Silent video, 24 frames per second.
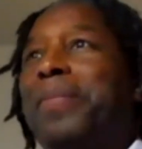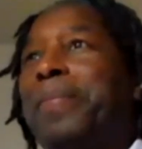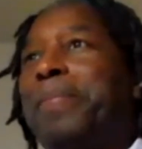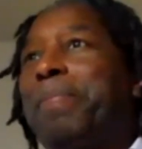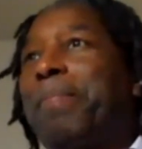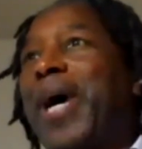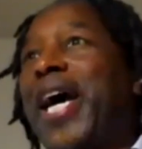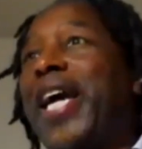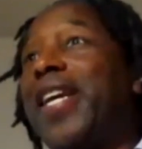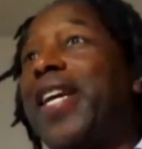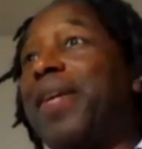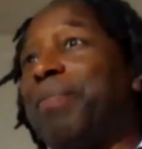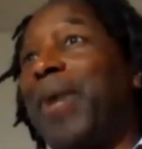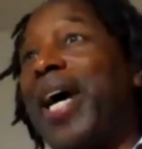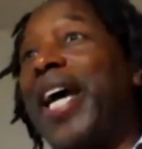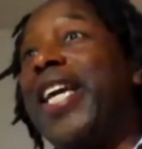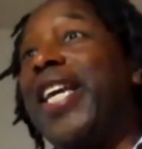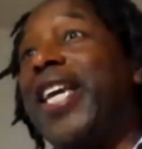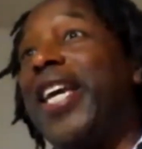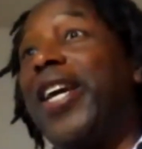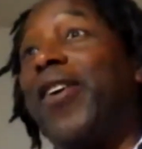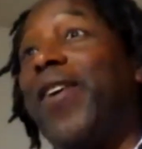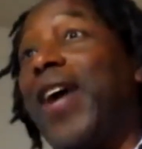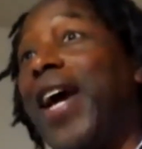My my
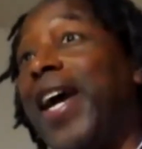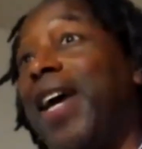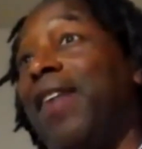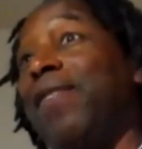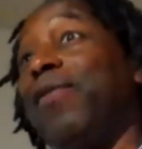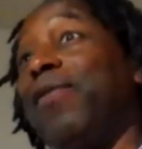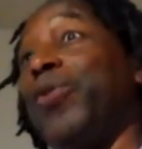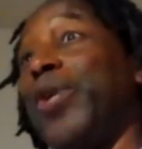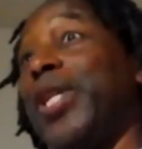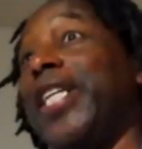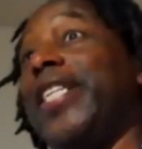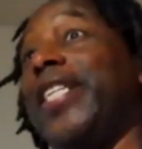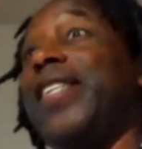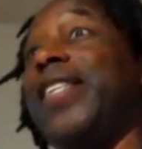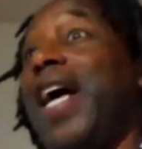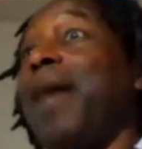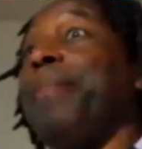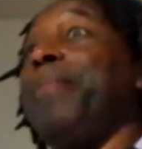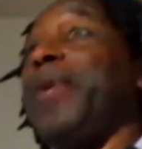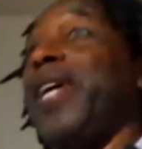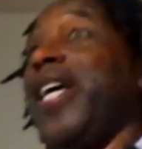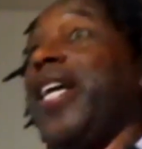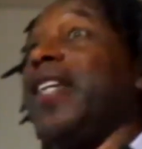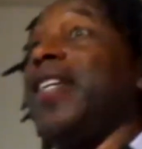gear, I have a really
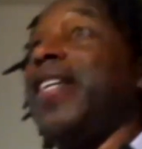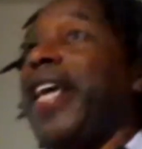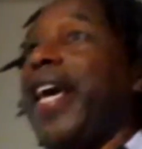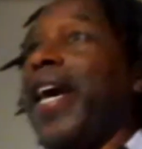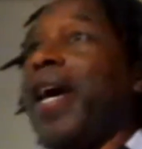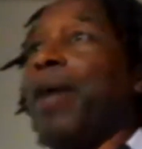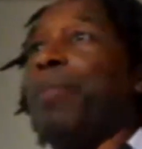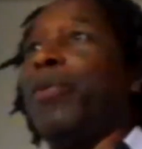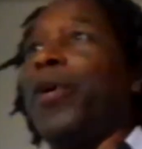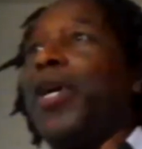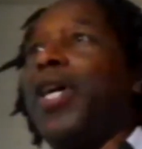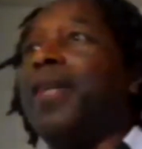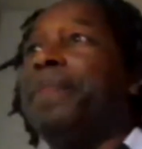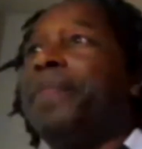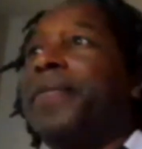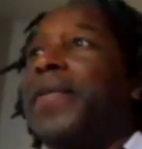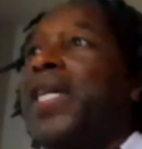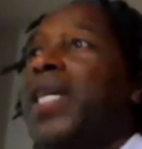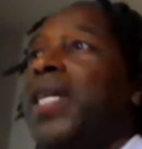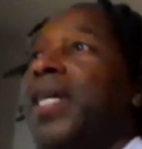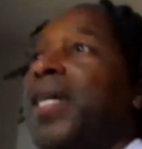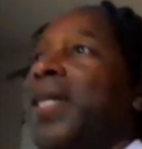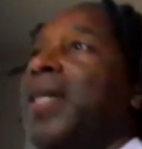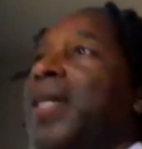top end camera.
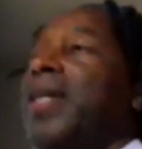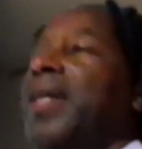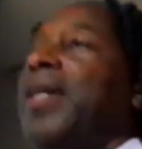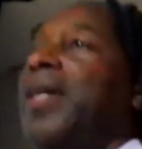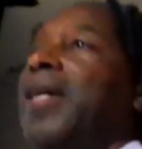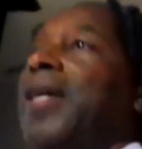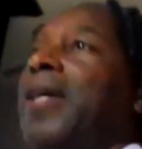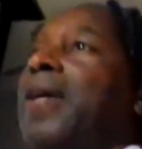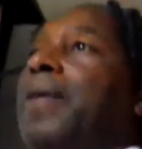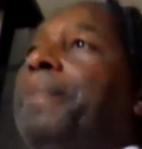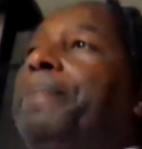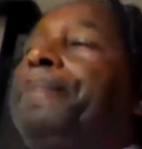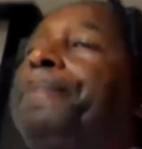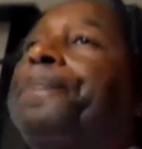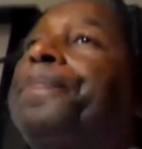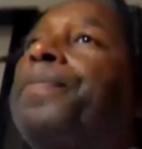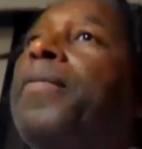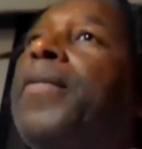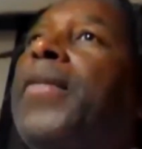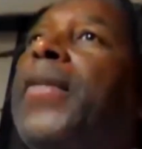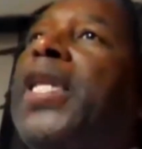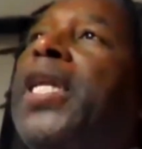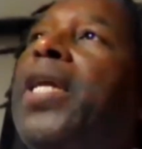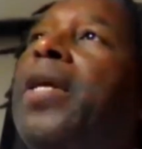
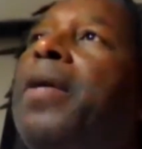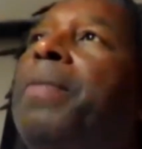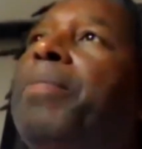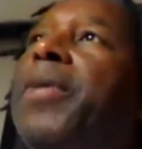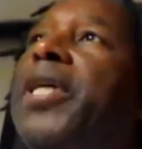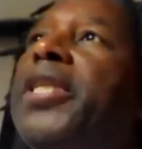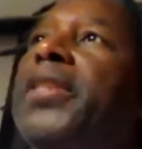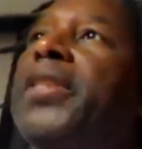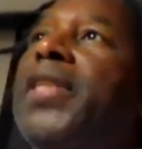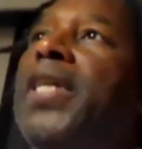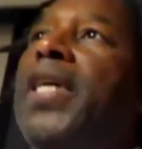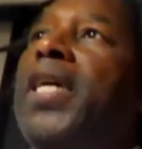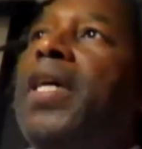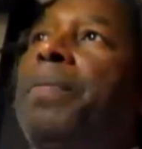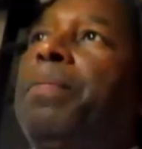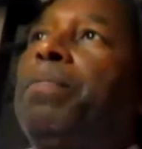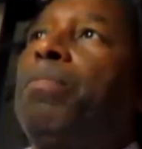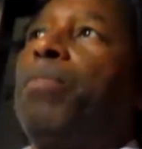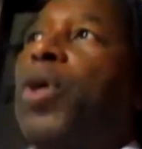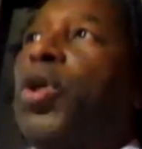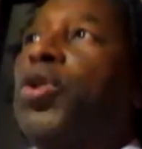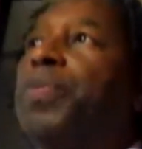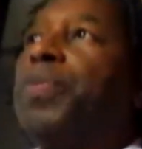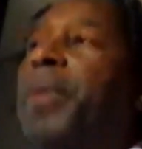Um, but uh,
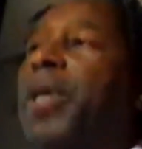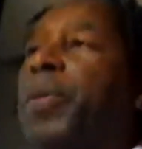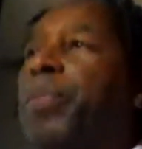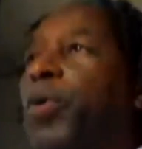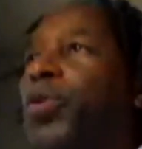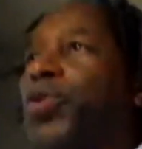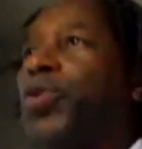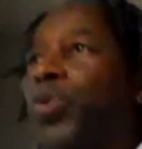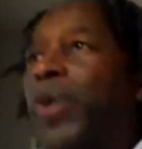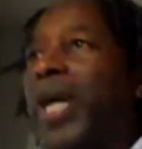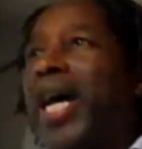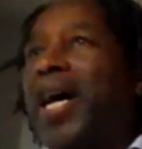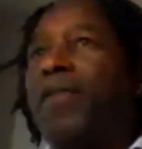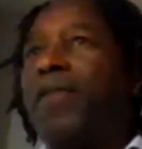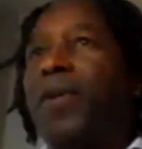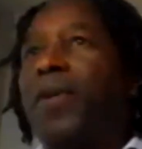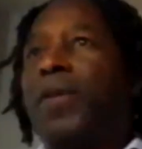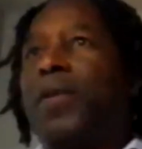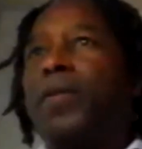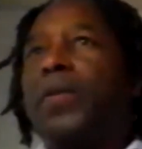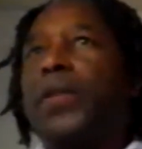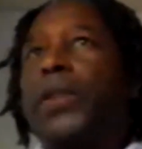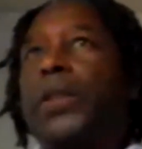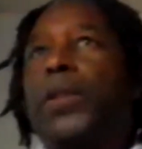most people
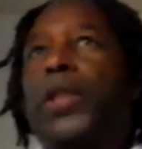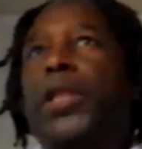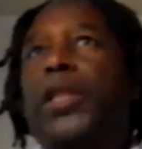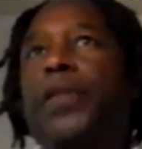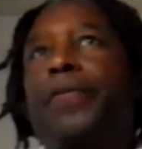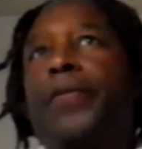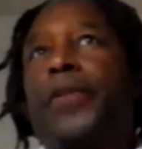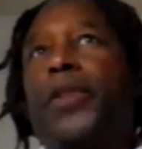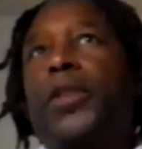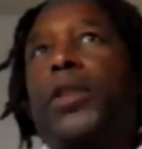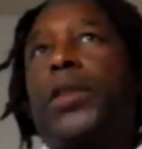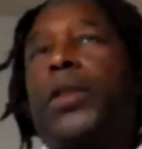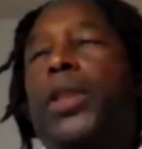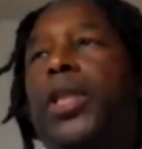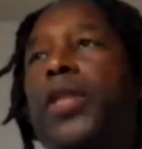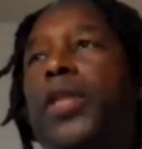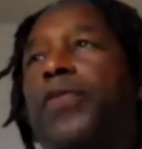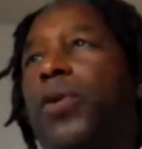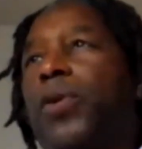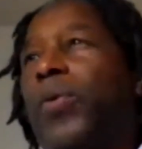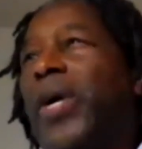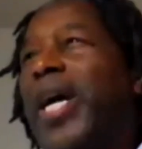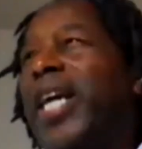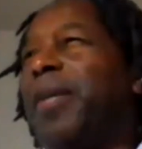travel, if you look
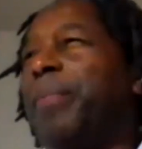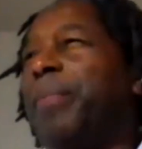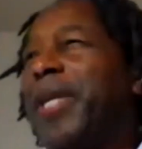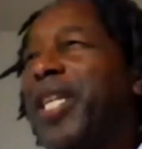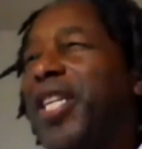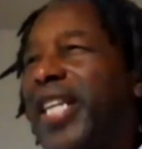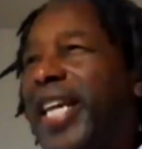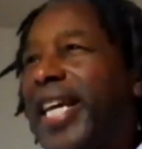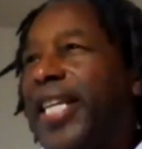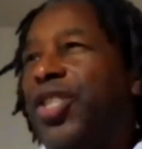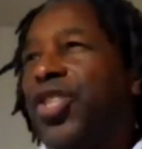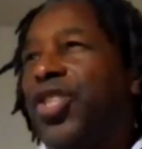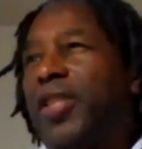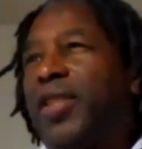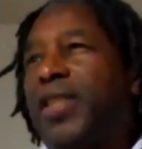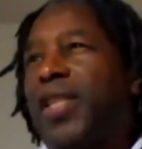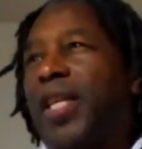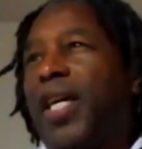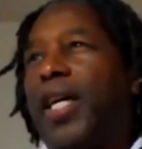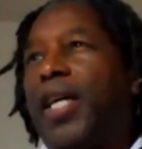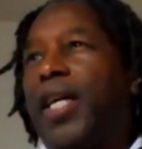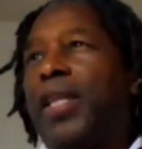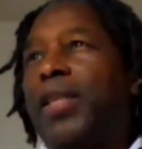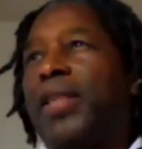for recommendations
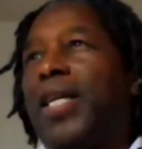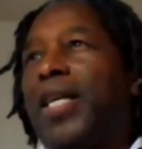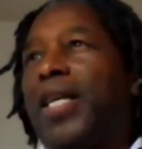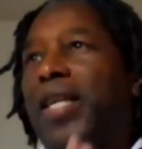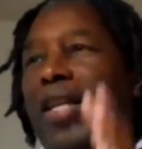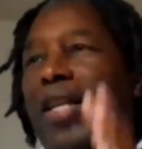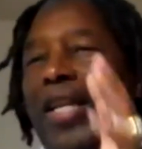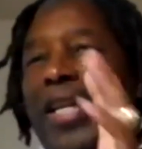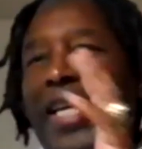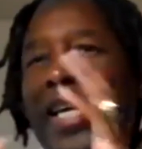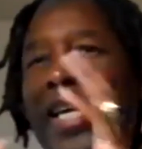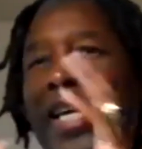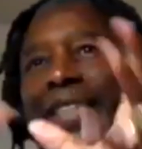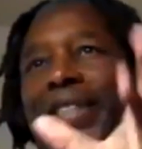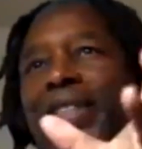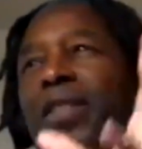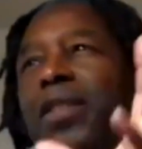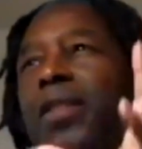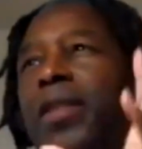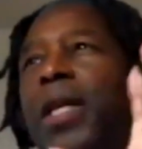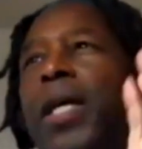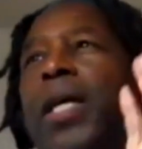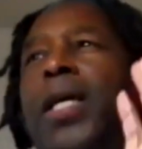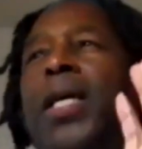on a
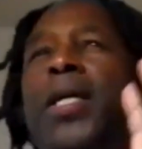lens,